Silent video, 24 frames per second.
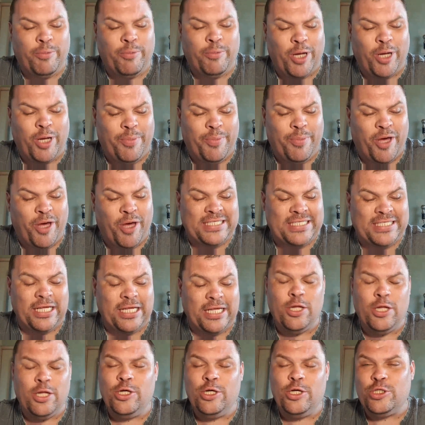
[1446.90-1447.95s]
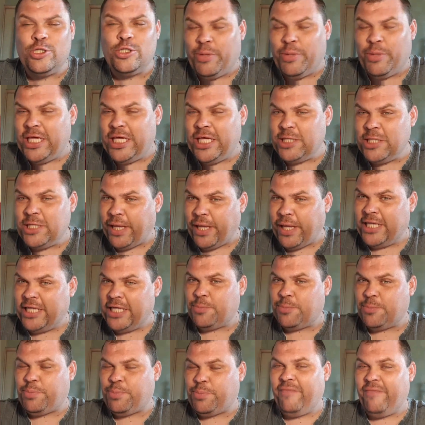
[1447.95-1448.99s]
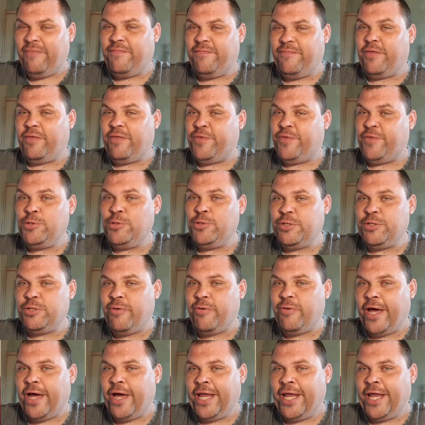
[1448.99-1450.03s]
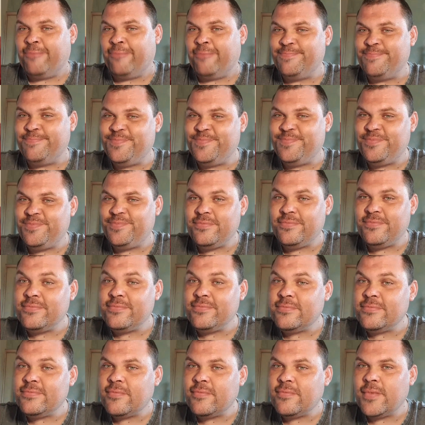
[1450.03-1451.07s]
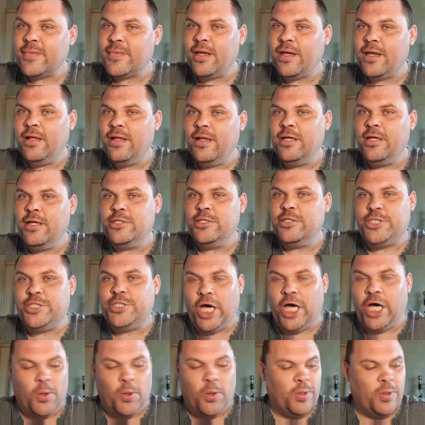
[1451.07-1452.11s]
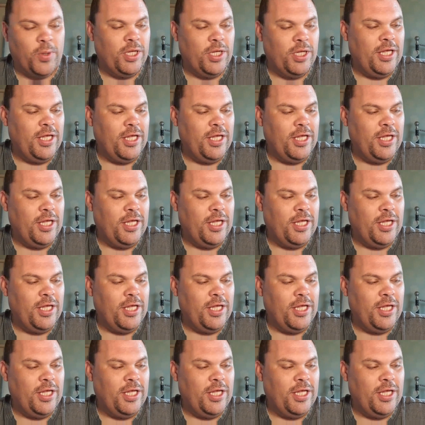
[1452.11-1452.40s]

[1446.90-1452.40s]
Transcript: And I'm going to be honest, some of these players are playing for the future right now. So